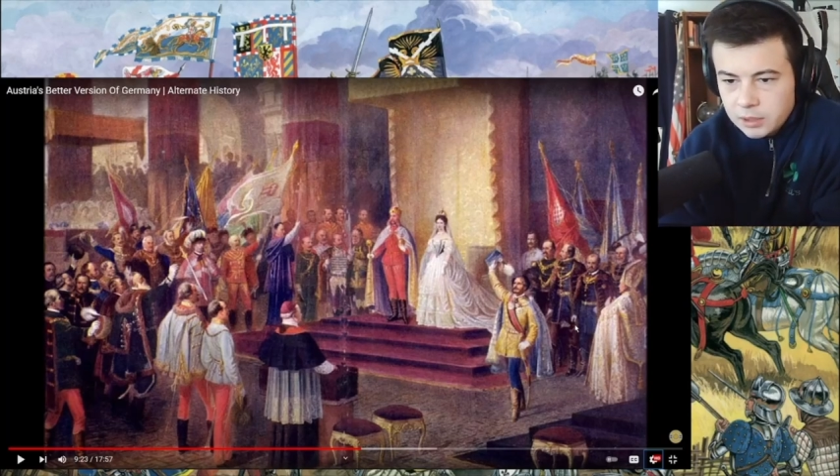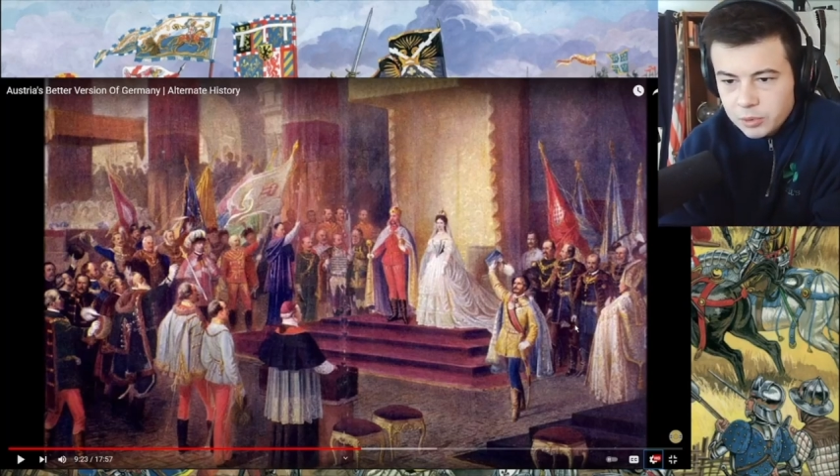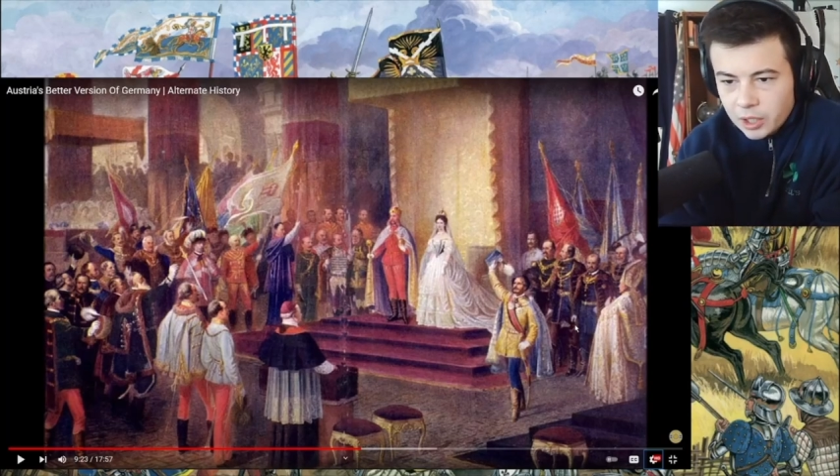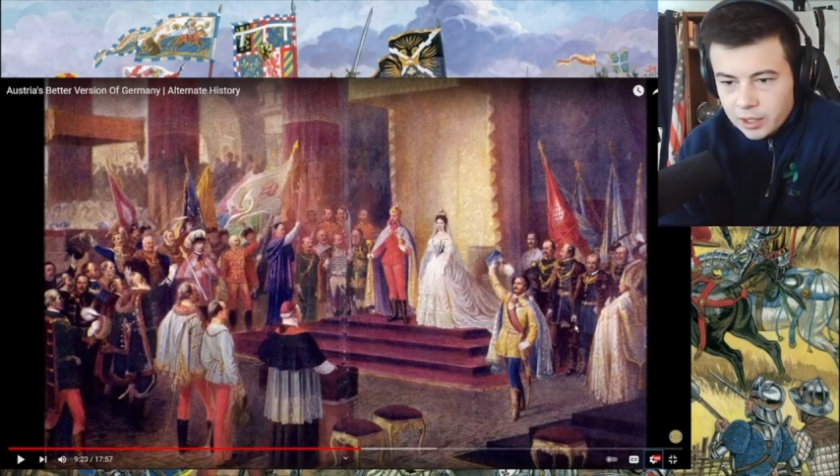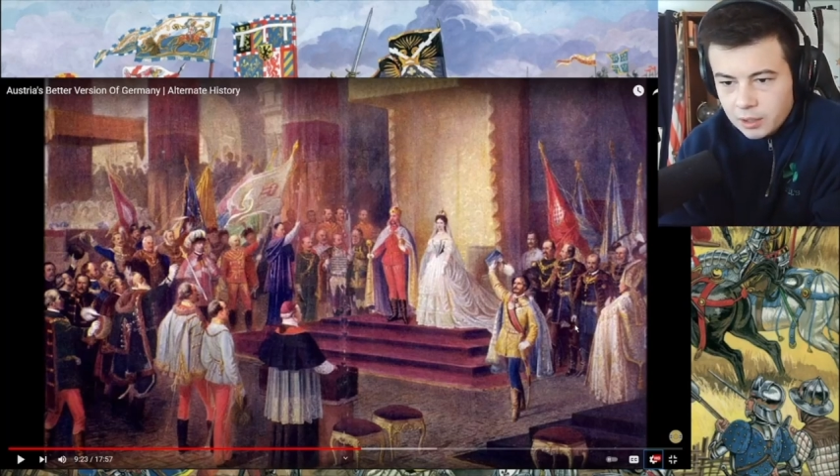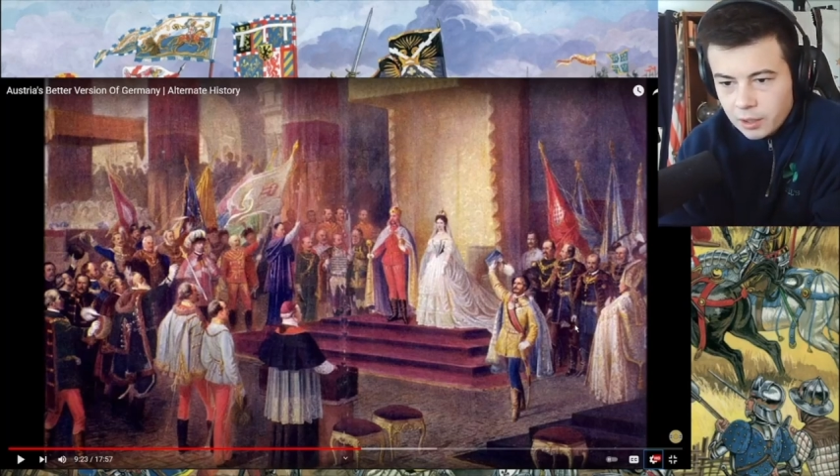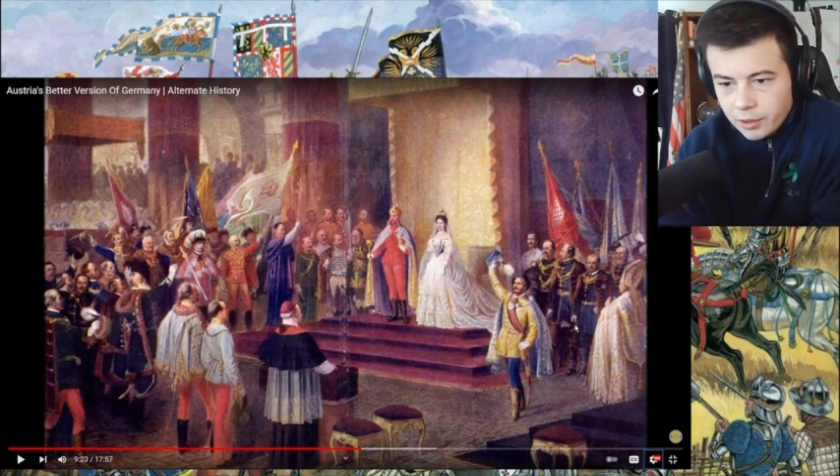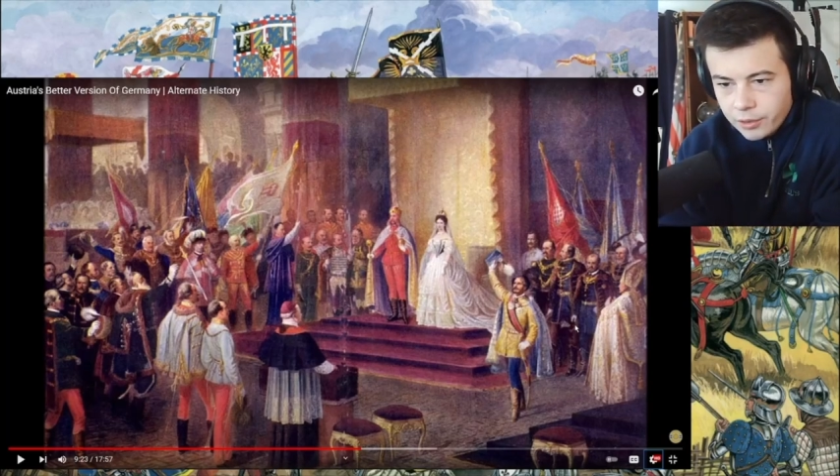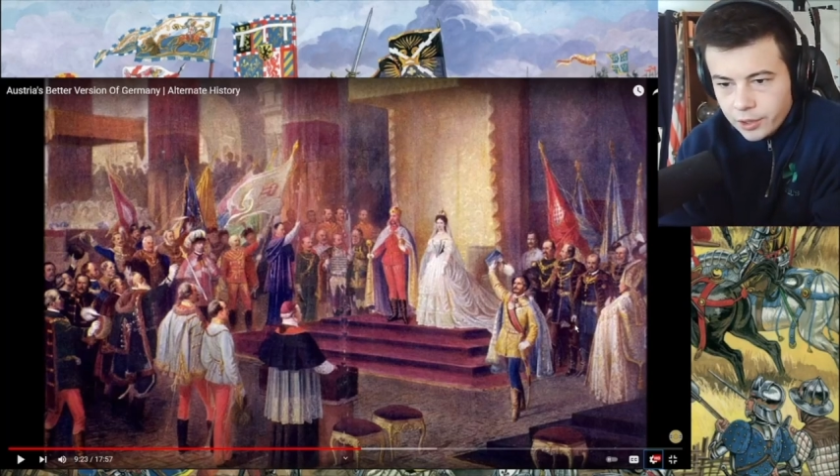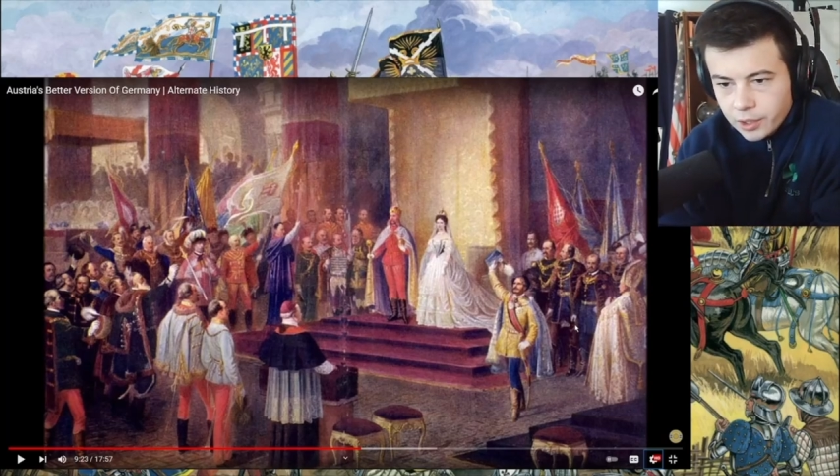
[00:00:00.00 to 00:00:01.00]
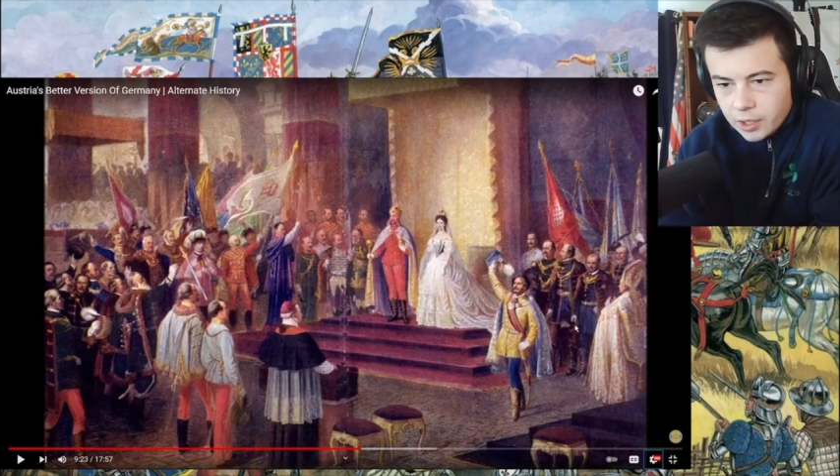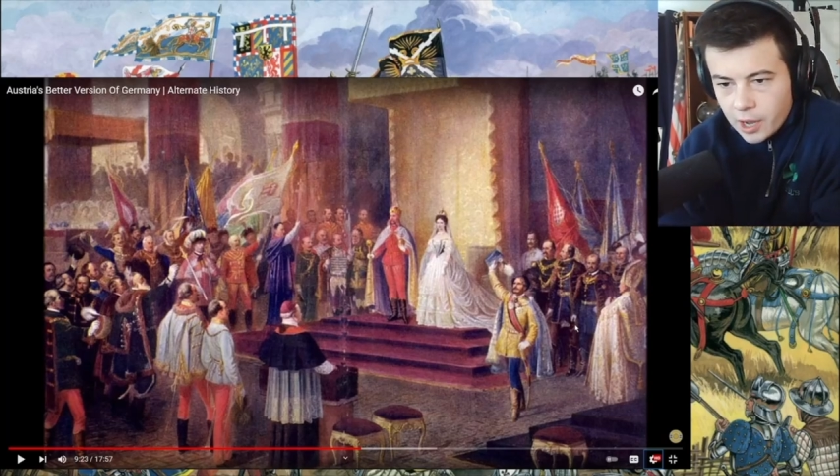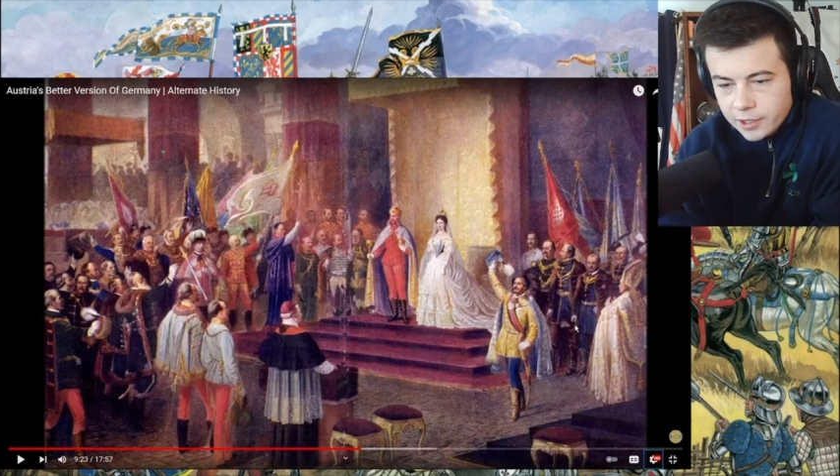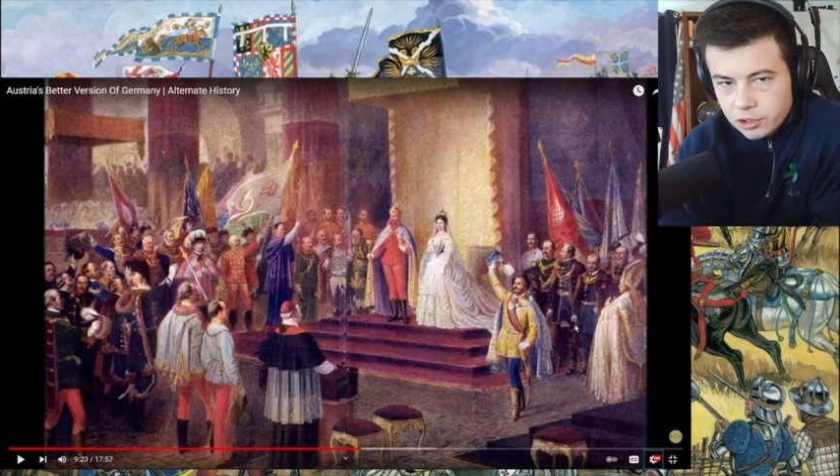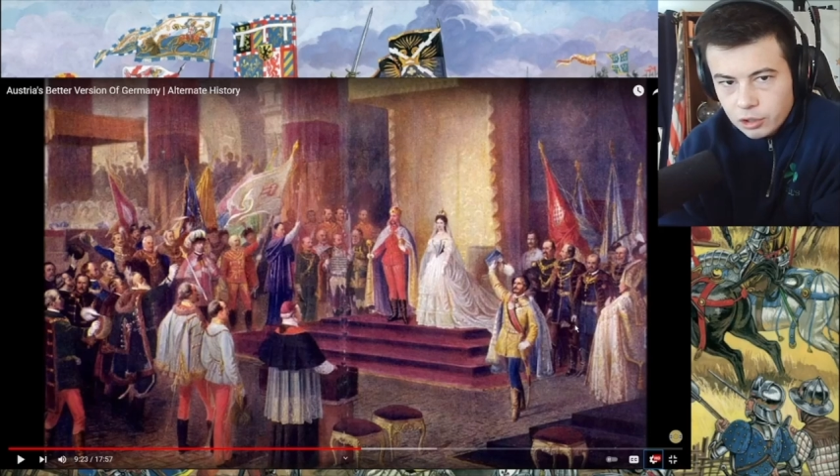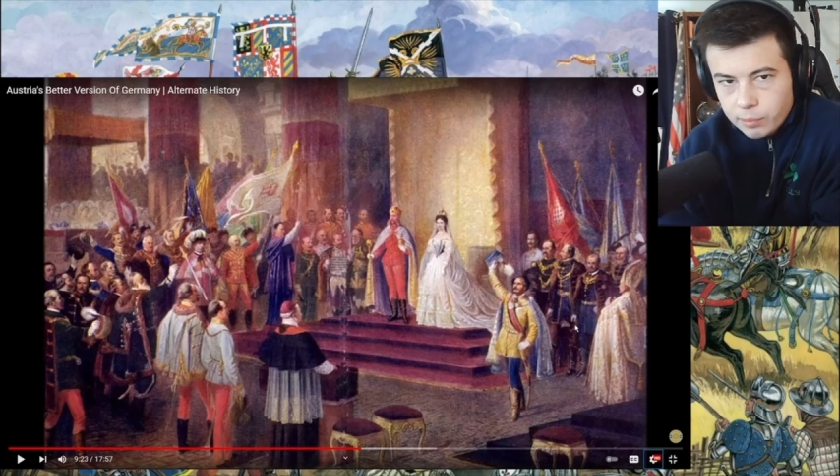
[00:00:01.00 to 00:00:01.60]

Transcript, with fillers: like the Kaiser